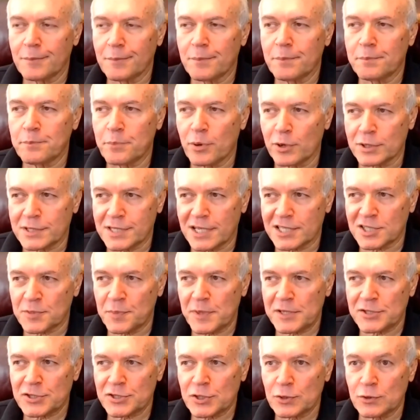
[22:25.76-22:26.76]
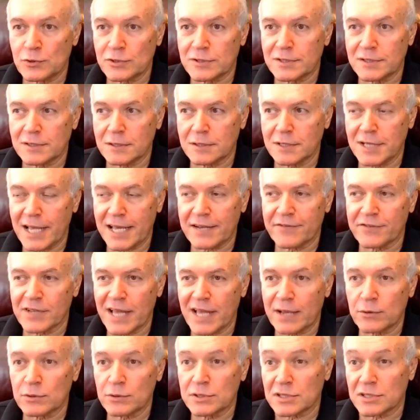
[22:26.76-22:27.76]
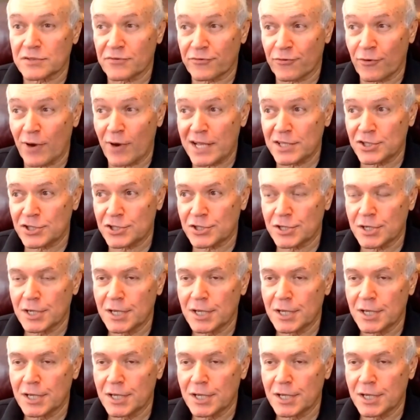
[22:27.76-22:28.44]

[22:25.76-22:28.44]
participants whose native language is French.